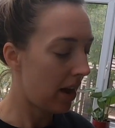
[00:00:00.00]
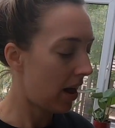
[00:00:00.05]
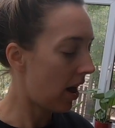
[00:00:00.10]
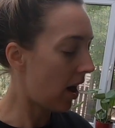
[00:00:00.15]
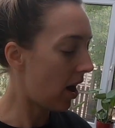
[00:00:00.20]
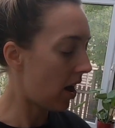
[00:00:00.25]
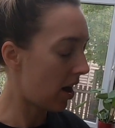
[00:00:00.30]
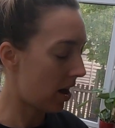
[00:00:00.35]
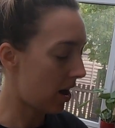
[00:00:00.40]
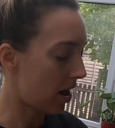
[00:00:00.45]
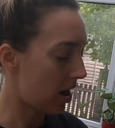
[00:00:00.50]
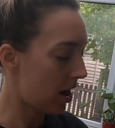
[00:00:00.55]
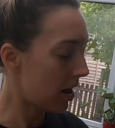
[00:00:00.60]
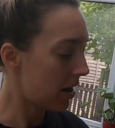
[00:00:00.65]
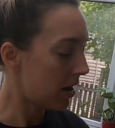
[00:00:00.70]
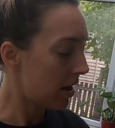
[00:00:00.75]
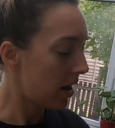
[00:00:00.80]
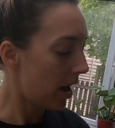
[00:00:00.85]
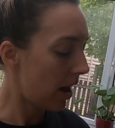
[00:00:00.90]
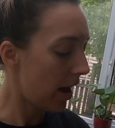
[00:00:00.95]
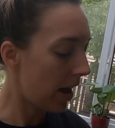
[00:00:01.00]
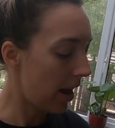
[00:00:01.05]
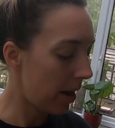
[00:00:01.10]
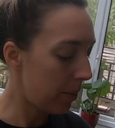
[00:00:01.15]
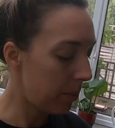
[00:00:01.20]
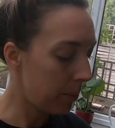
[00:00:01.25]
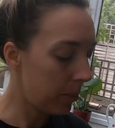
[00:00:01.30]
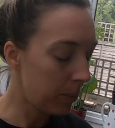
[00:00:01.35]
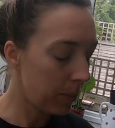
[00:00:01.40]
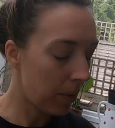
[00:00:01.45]
are
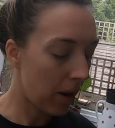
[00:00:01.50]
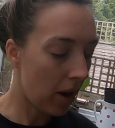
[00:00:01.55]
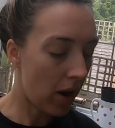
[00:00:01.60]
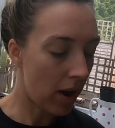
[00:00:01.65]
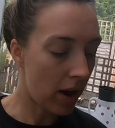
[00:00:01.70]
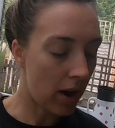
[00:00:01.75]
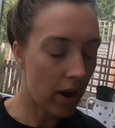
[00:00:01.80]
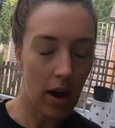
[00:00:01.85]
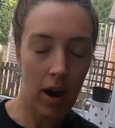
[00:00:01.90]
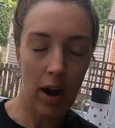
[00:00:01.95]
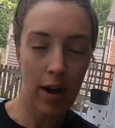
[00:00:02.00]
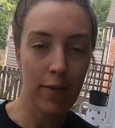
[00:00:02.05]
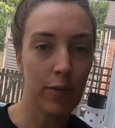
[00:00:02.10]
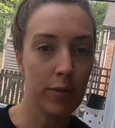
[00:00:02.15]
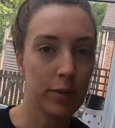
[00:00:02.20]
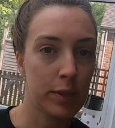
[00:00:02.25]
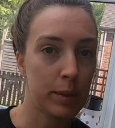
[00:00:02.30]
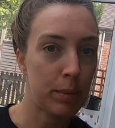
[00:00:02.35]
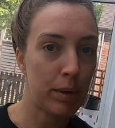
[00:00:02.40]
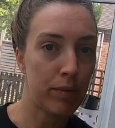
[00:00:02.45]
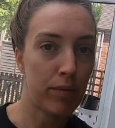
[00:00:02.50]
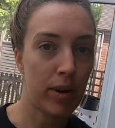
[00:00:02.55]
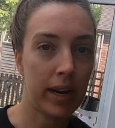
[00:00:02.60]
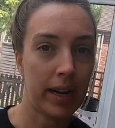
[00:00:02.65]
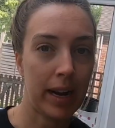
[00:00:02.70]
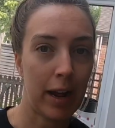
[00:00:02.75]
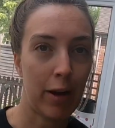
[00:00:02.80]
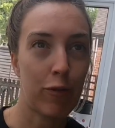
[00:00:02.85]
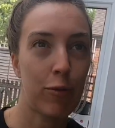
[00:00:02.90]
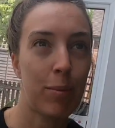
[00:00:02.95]
I've obviously been
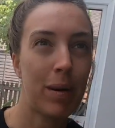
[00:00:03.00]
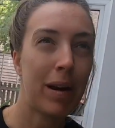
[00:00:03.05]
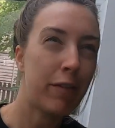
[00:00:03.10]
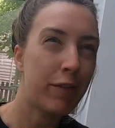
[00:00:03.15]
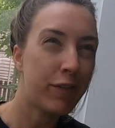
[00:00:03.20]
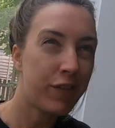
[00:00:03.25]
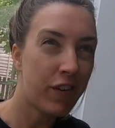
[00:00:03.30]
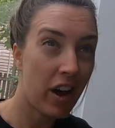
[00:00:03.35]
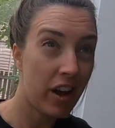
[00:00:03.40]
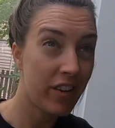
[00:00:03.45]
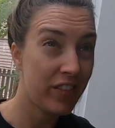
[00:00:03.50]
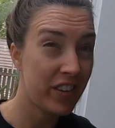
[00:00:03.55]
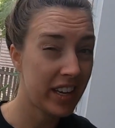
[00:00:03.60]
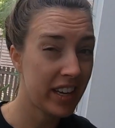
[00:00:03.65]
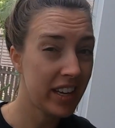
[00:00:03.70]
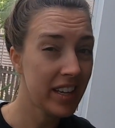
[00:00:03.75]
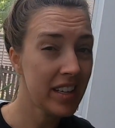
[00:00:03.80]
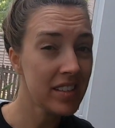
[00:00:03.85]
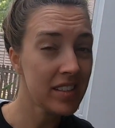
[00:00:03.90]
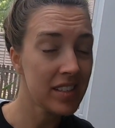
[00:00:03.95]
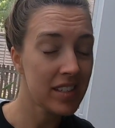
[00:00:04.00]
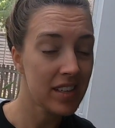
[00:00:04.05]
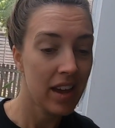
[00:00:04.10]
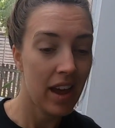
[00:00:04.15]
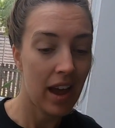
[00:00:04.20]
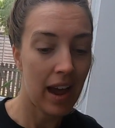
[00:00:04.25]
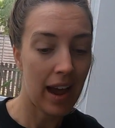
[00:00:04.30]
running now for about 5 years,